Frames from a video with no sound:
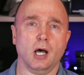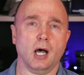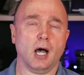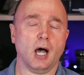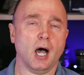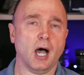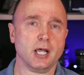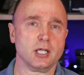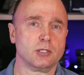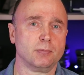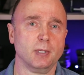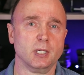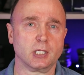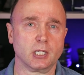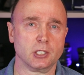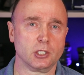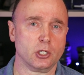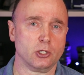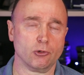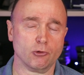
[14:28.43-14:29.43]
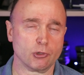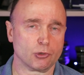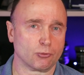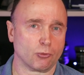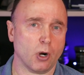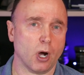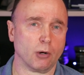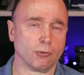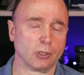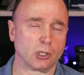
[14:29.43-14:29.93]
high-speed continuous
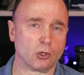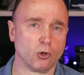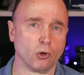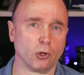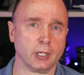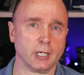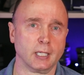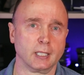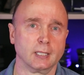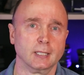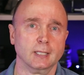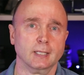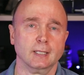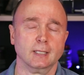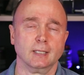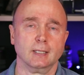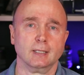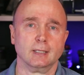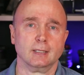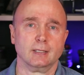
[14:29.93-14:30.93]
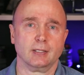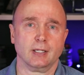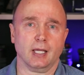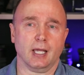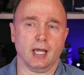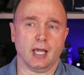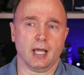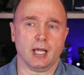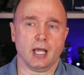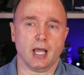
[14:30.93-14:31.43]
RAW recording.
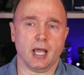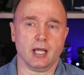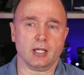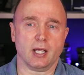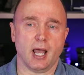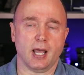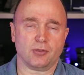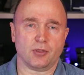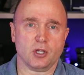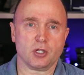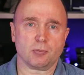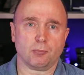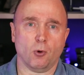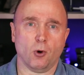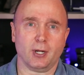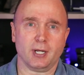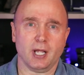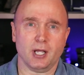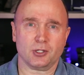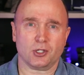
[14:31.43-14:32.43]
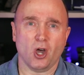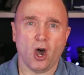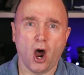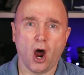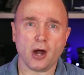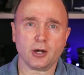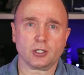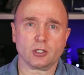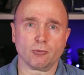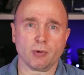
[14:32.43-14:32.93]
At this point, it's
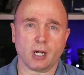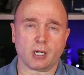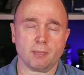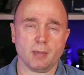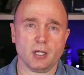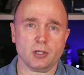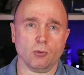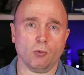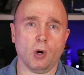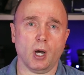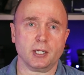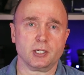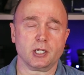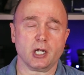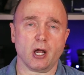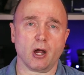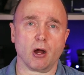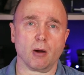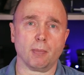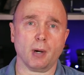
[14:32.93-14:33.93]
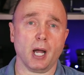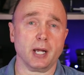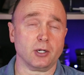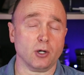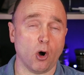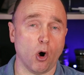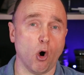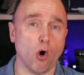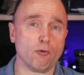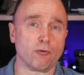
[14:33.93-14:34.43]
hard to recommend the 1TB
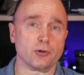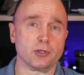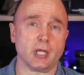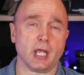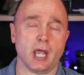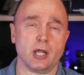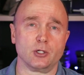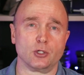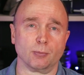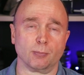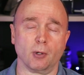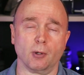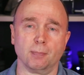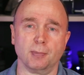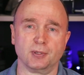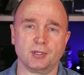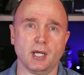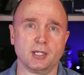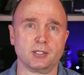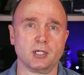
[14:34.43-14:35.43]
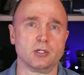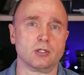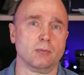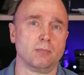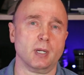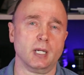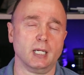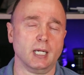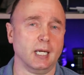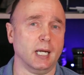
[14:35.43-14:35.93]
over the Angelbird, but that doesn't
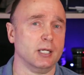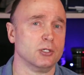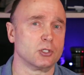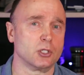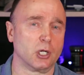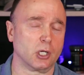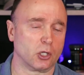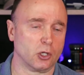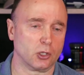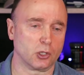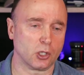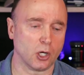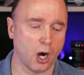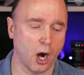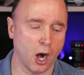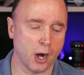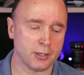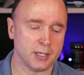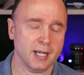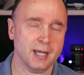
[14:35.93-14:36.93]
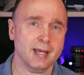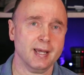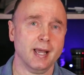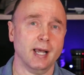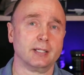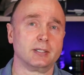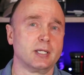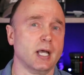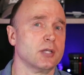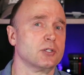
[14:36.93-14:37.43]
mean it isn't a good card.
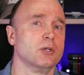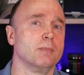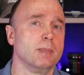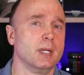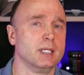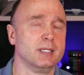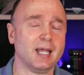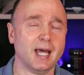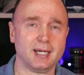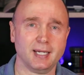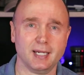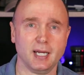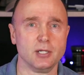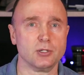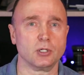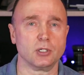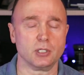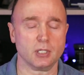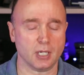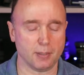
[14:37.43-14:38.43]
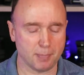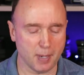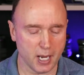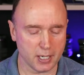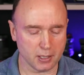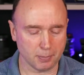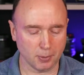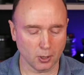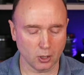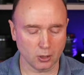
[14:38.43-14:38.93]
It doesn't mean that it isn't
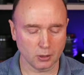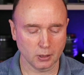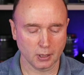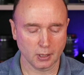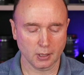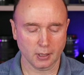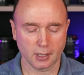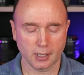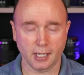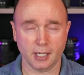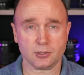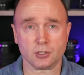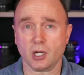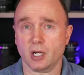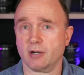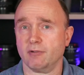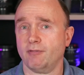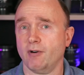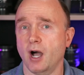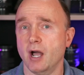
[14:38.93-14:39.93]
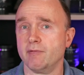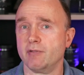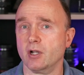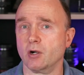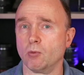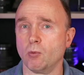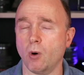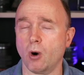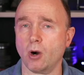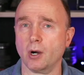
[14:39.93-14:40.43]
dependable. It's got a
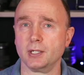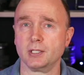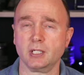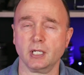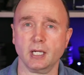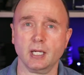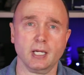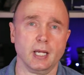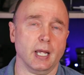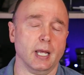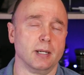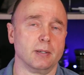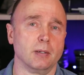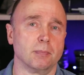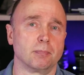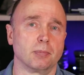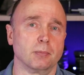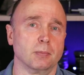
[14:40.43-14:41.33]
5-year warranty.